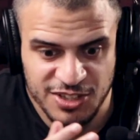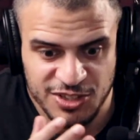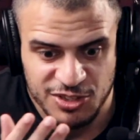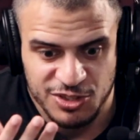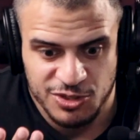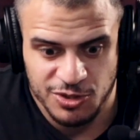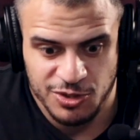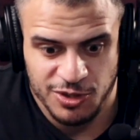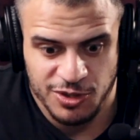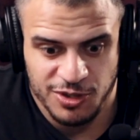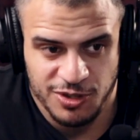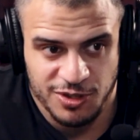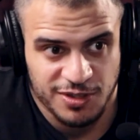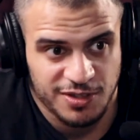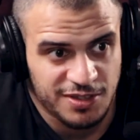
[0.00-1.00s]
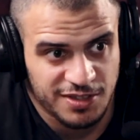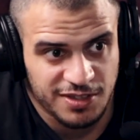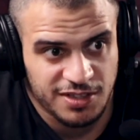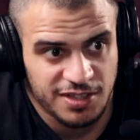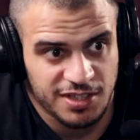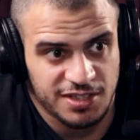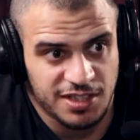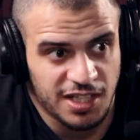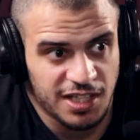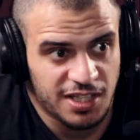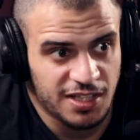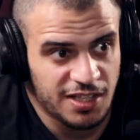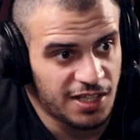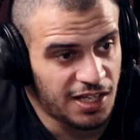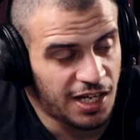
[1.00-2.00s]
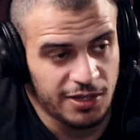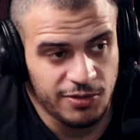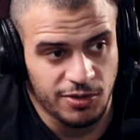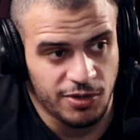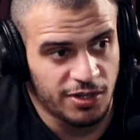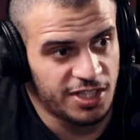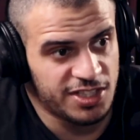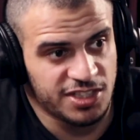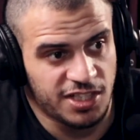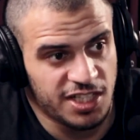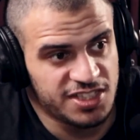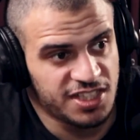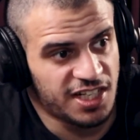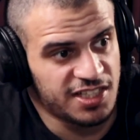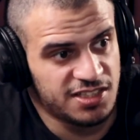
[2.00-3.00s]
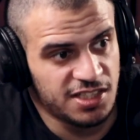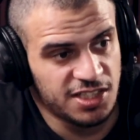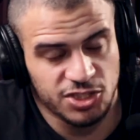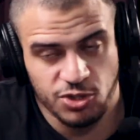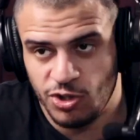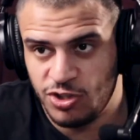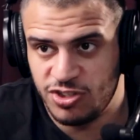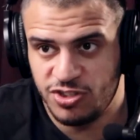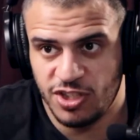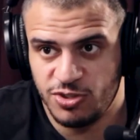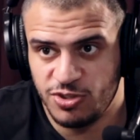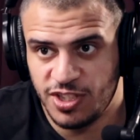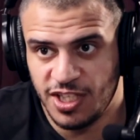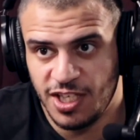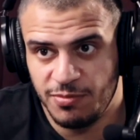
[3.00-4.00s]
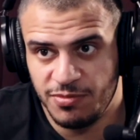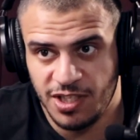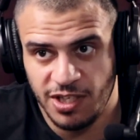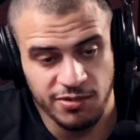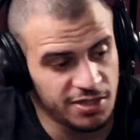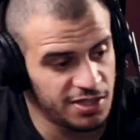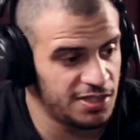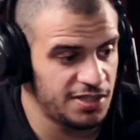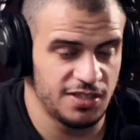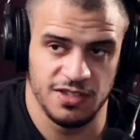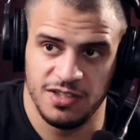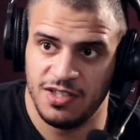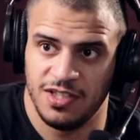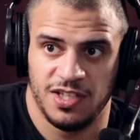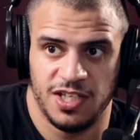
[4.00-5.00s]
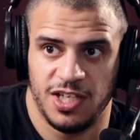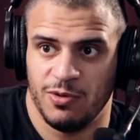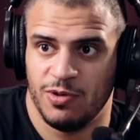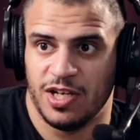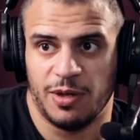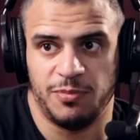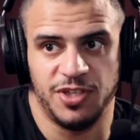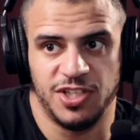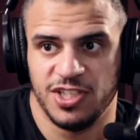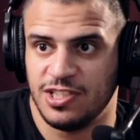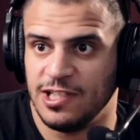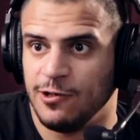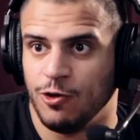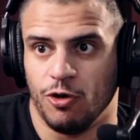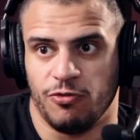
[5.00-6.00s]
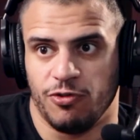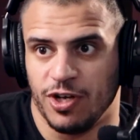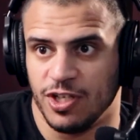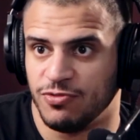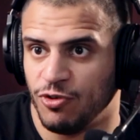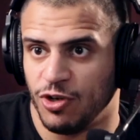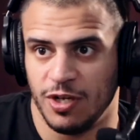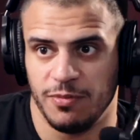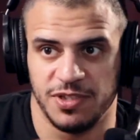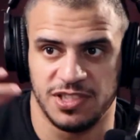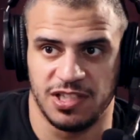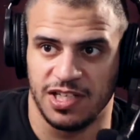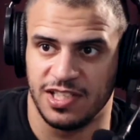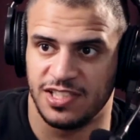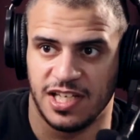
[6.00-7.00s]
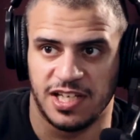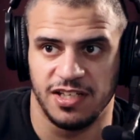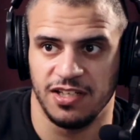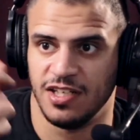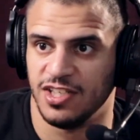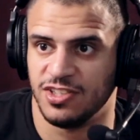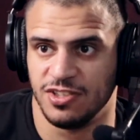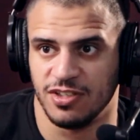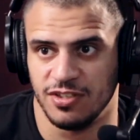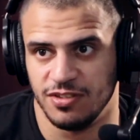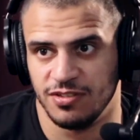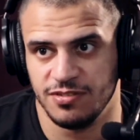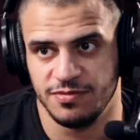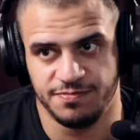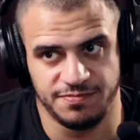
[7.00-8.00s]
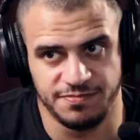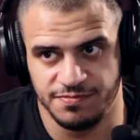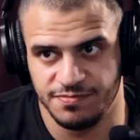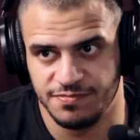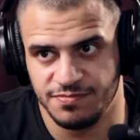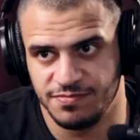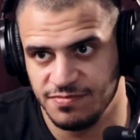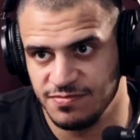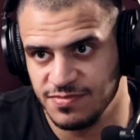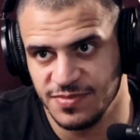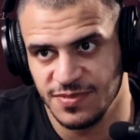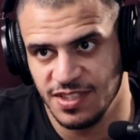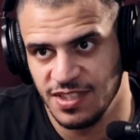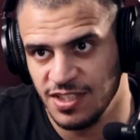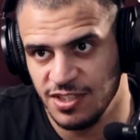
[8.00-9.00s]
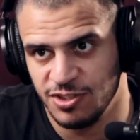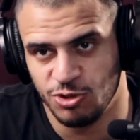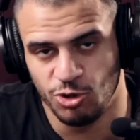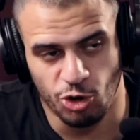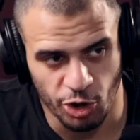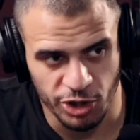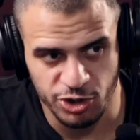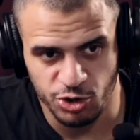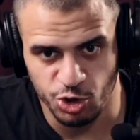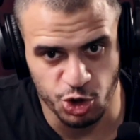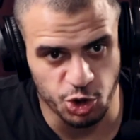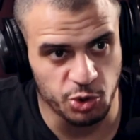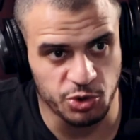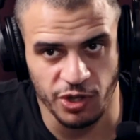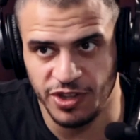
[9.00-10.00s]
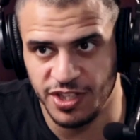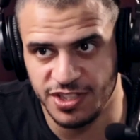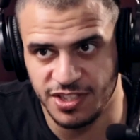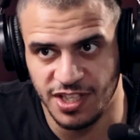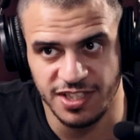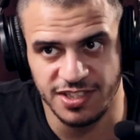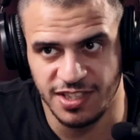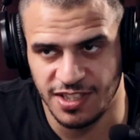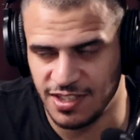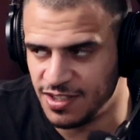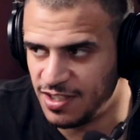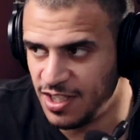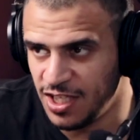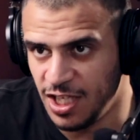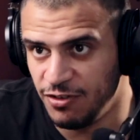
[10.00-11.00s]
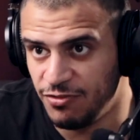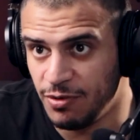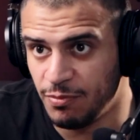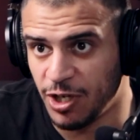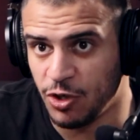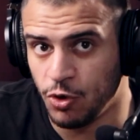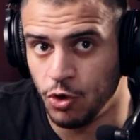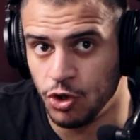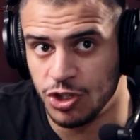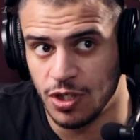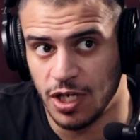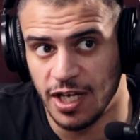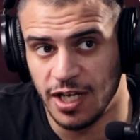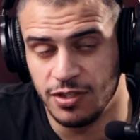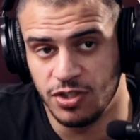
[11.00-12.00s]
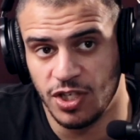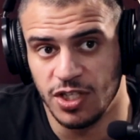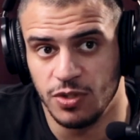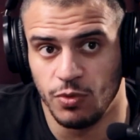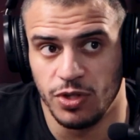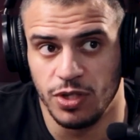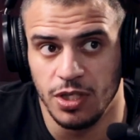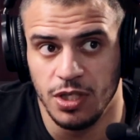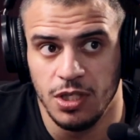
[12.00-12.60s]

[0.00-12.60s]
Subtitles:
So it's like, I know this guy's a wrestler. He's going to try to take him down. He will immediately go for it. For him, it's like second nature, So going to shoot on these guys, like even my coach, I had trained with